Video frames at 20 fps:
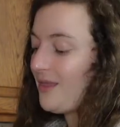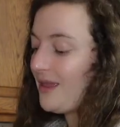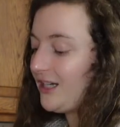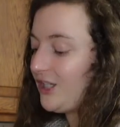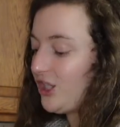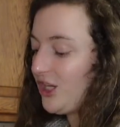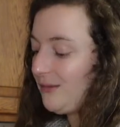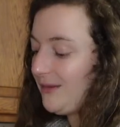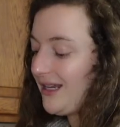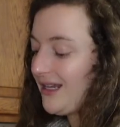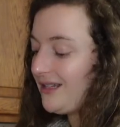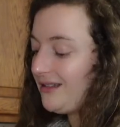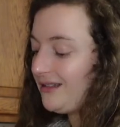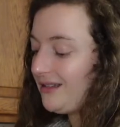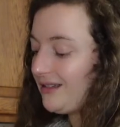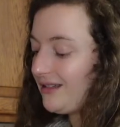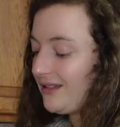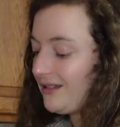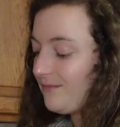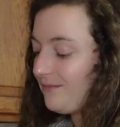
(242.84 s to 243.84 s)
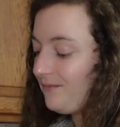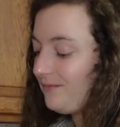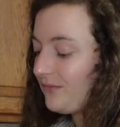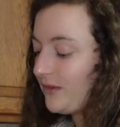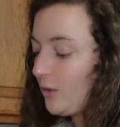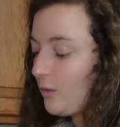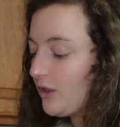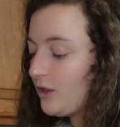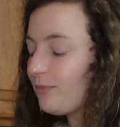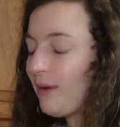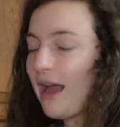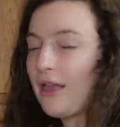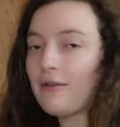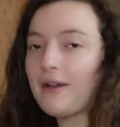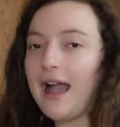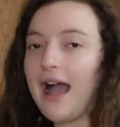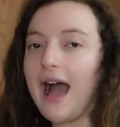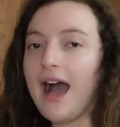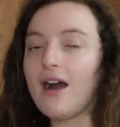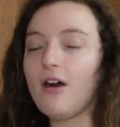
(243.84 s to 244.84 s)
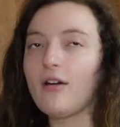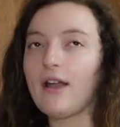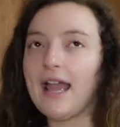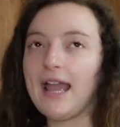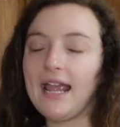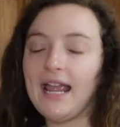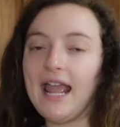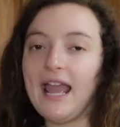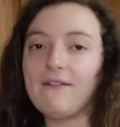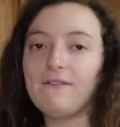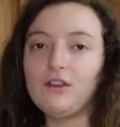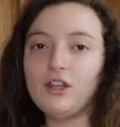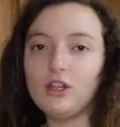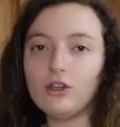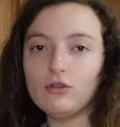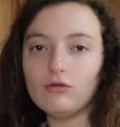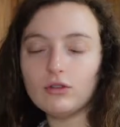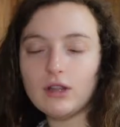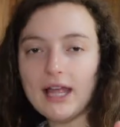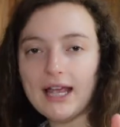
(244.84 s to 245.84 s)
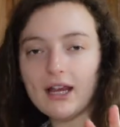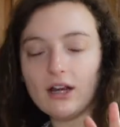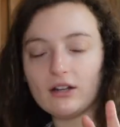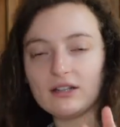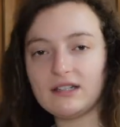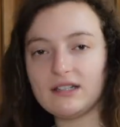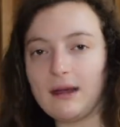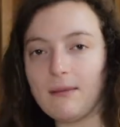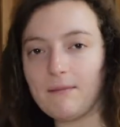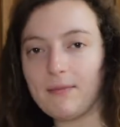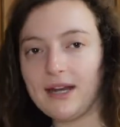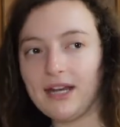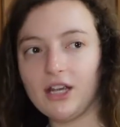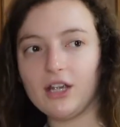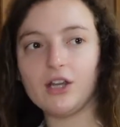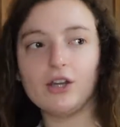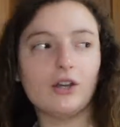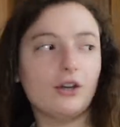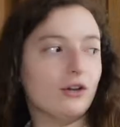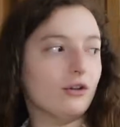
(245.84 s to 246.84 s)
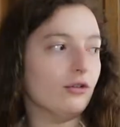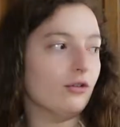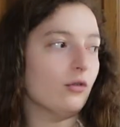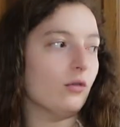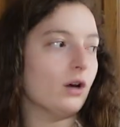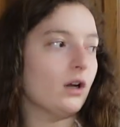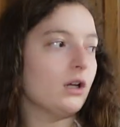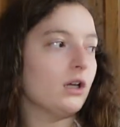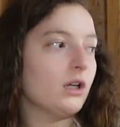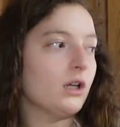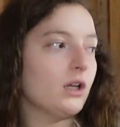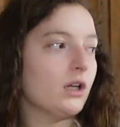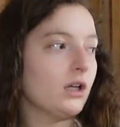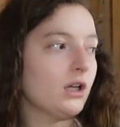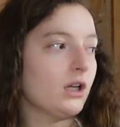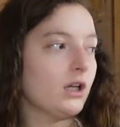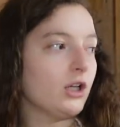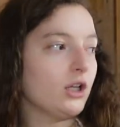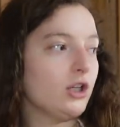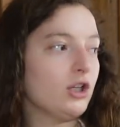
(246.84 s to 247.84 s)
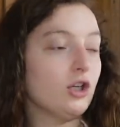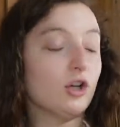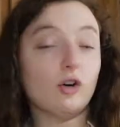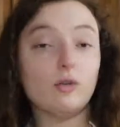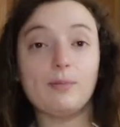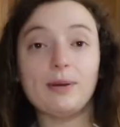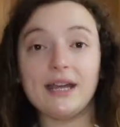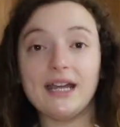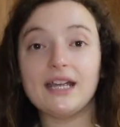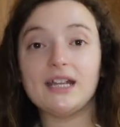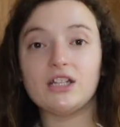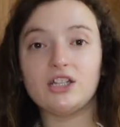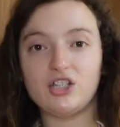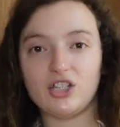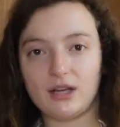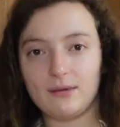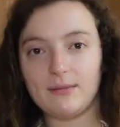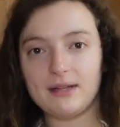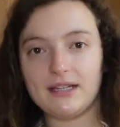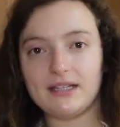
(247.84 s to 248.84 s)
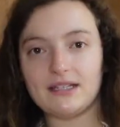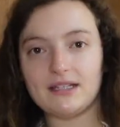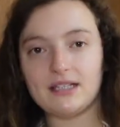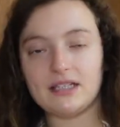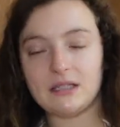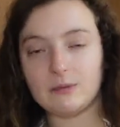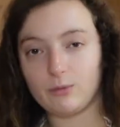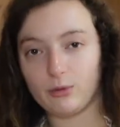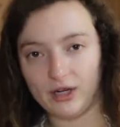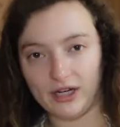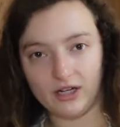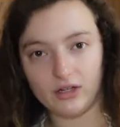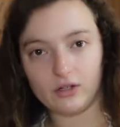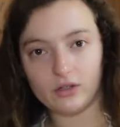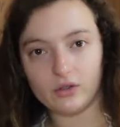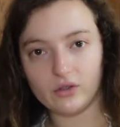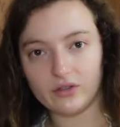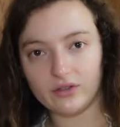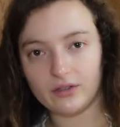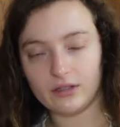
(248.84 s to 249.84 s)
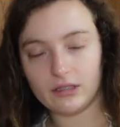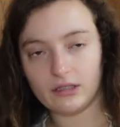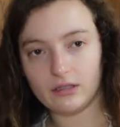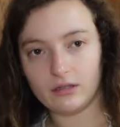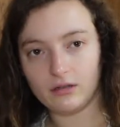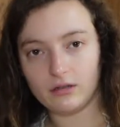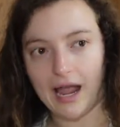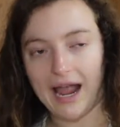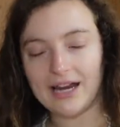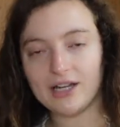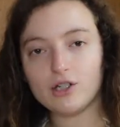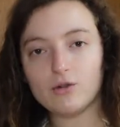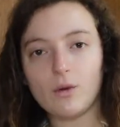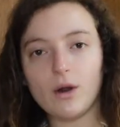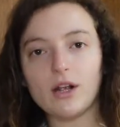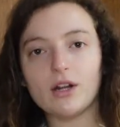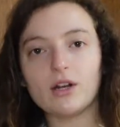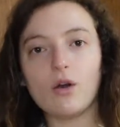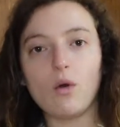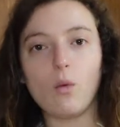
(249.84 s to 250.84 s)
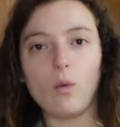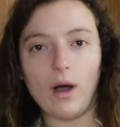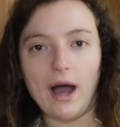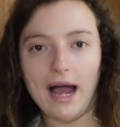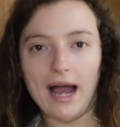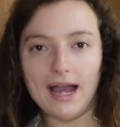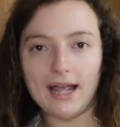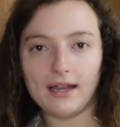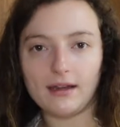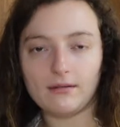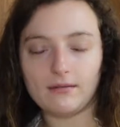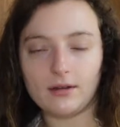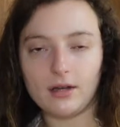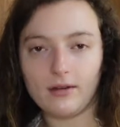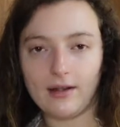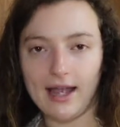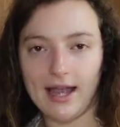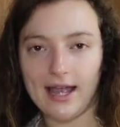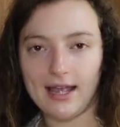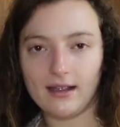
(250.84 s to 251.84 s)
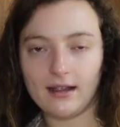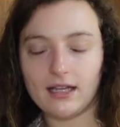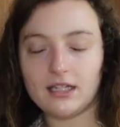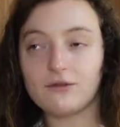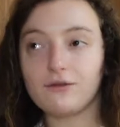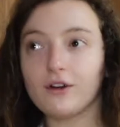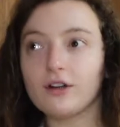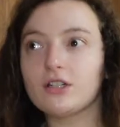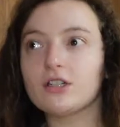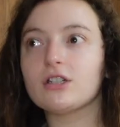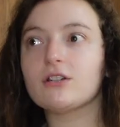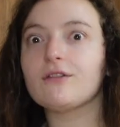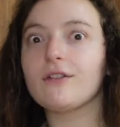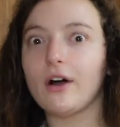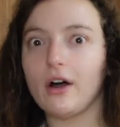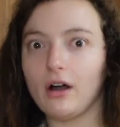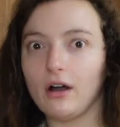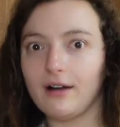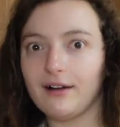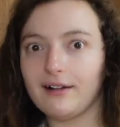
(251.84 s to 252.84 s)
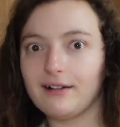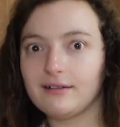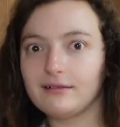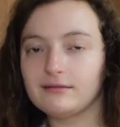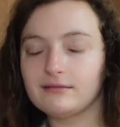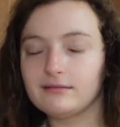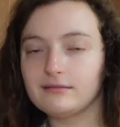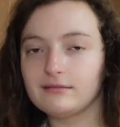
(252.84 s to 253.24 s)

the jimmies. Which by the way, okay, if you like are somebody who you'll pick Jimmy's sprinkles. I just wanna know why, okay? Cause first of all,